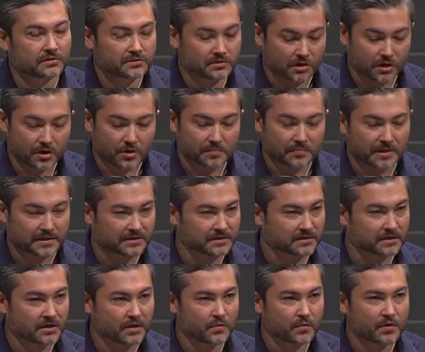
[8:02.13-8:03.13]
So
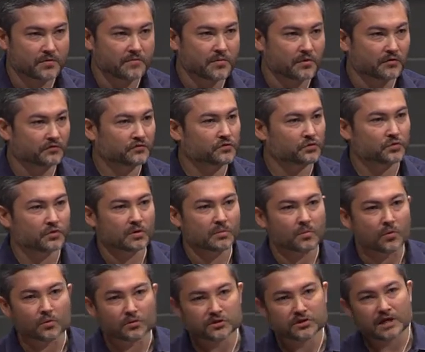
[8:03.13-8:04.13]
basically, we've moved to a
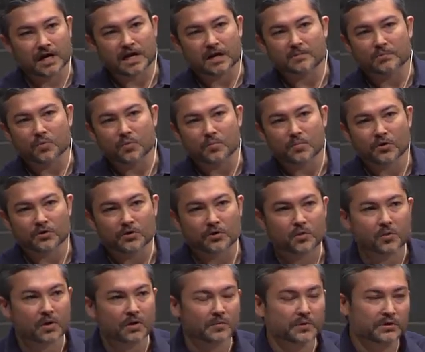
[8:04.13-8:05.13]
more scalable model
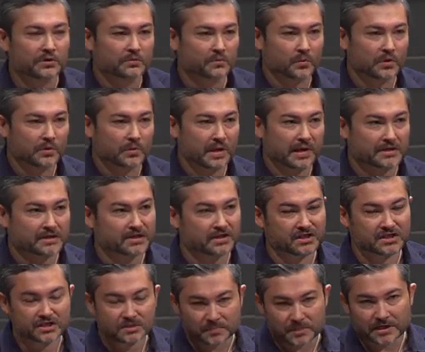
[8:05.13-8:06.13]
where we're actually
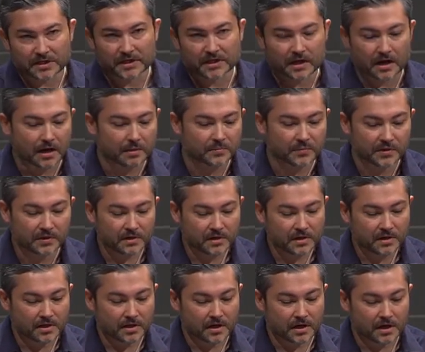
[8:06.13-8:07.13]
spinning up
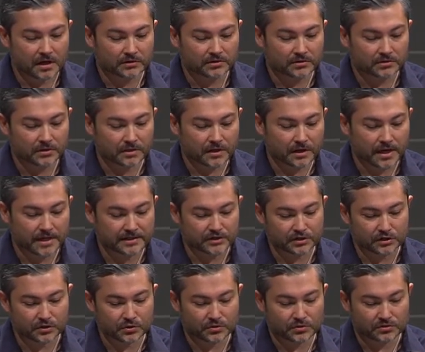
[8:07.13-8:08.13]

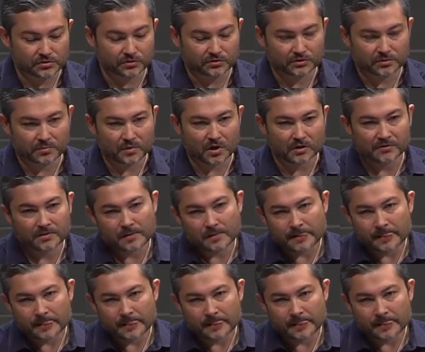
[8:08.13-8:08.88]
executors on demand.